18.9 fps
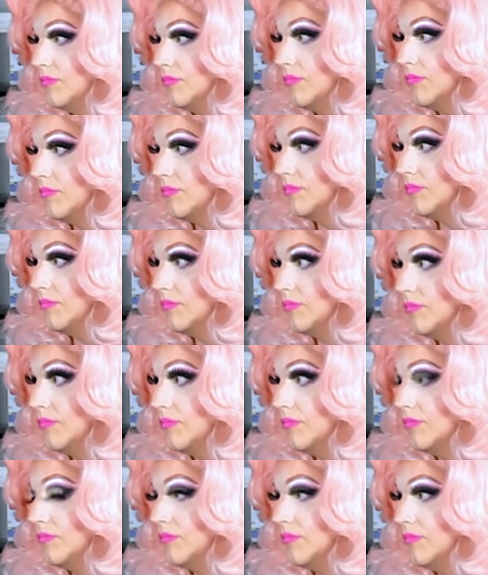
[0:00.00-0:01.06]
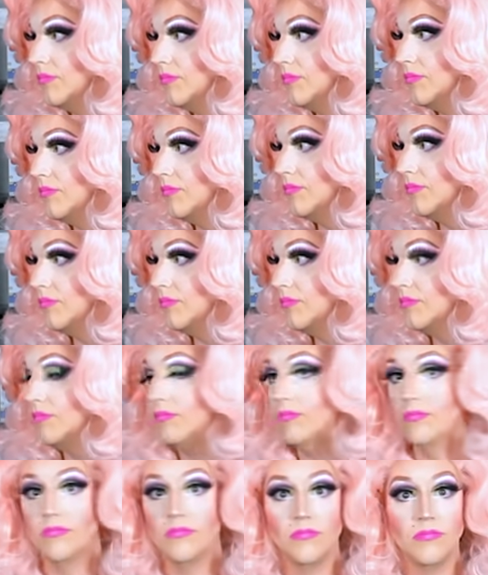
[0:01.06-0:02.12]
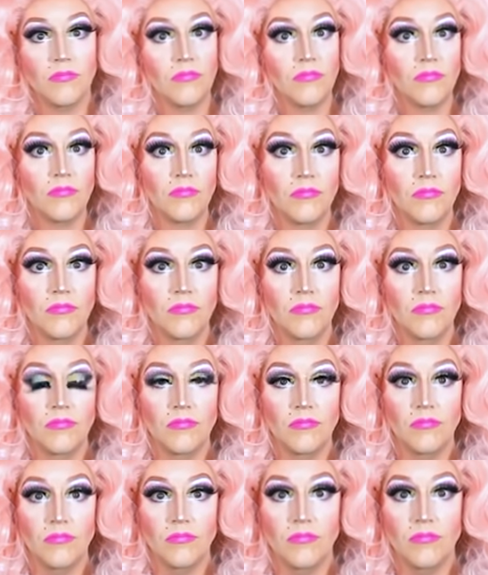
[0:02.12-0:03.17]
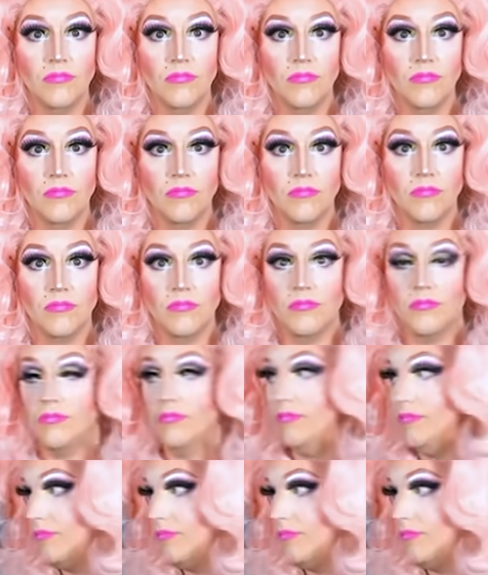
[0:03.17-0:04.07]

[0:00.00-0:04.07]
(silent)